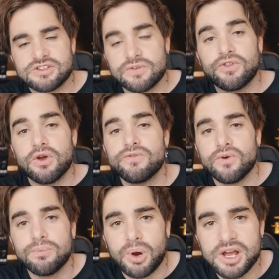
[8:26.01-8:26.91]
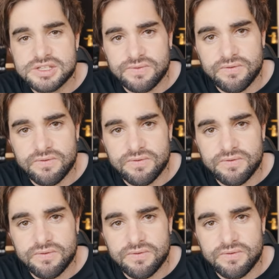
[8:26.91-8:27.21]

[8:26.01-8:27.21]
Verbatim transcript: So for the overall price of